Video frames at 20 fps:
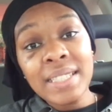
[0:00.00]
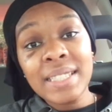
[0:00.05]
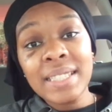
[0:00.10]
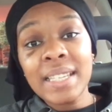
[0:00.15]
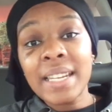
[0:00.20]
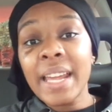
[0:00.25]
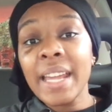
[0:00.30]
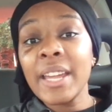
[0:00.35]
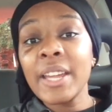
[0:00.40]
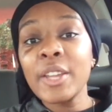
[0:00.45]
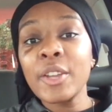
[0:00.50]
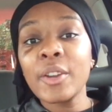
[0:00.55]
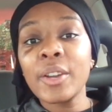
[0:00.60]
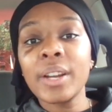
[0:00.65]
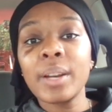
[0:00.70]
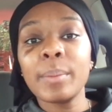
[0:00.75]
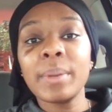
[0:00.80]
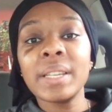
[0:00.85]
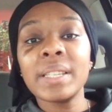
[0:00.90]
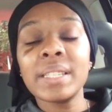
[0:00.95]
Today you're going
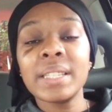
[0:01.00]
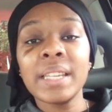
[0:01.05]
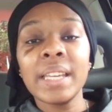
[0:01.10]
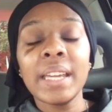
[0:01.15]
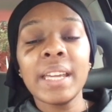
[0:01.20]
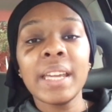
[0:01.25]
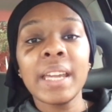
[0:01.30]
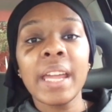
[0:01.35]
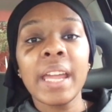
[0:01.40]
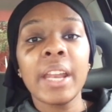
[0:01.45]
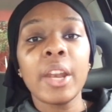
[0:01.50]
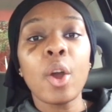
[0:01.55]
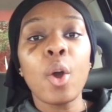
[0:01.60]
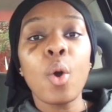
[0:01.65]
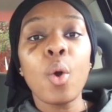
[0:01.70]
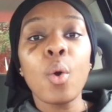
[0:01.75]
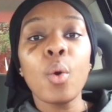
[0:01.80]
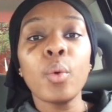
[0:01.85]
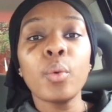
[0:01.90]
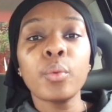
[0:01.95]
to be seeing an
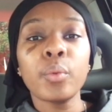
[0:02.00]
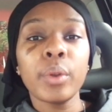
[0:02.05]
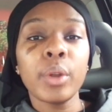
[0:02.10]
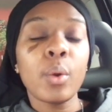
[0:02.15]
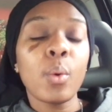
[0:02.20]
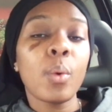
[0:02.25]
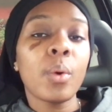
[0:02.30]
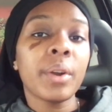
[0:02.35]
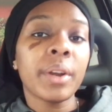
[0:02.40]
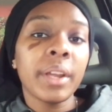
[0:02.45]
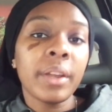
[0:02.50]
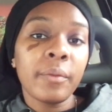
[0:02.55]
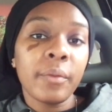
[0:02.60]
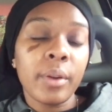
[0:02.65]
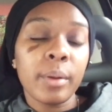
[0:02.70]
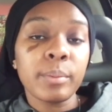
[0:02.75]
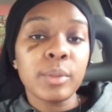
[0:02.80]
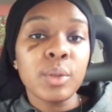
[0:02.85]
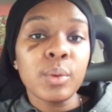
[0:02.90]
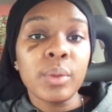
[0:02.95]
old recording
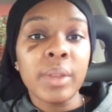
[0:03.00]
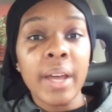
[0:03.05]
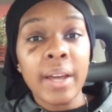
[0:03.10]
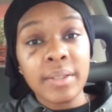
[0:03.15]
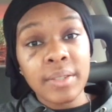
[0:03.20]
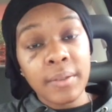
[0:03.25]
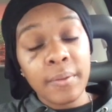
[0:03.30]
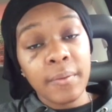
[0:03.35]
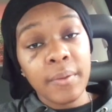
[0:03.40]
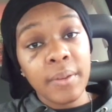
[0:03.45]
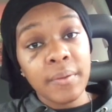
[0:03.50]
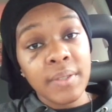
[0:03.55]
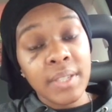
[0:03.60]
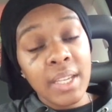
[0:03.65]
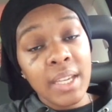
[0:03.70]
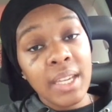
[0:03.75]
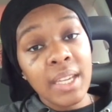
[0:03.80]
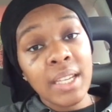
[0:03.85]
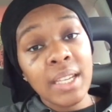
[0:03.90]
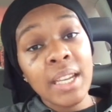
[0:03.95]
from
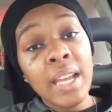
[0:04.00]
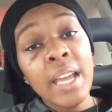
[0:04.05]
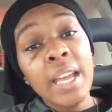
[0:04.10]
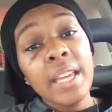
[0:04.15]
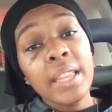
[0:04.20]
2015.